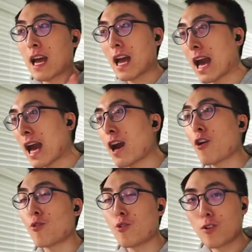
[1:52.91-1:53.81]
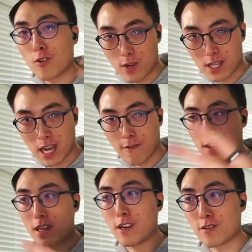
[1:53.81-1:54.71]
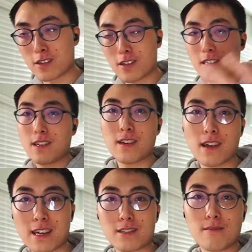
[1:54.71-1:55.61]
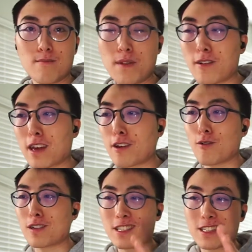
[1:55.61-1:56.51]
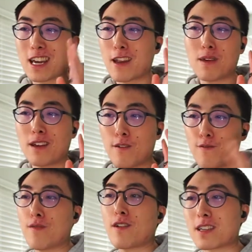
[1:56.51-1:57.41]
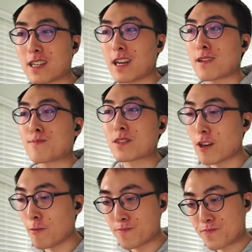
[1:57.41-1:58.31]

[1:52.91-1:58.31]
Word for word: how we take videos as beer league goalies. It's gonna be very very exciting. So,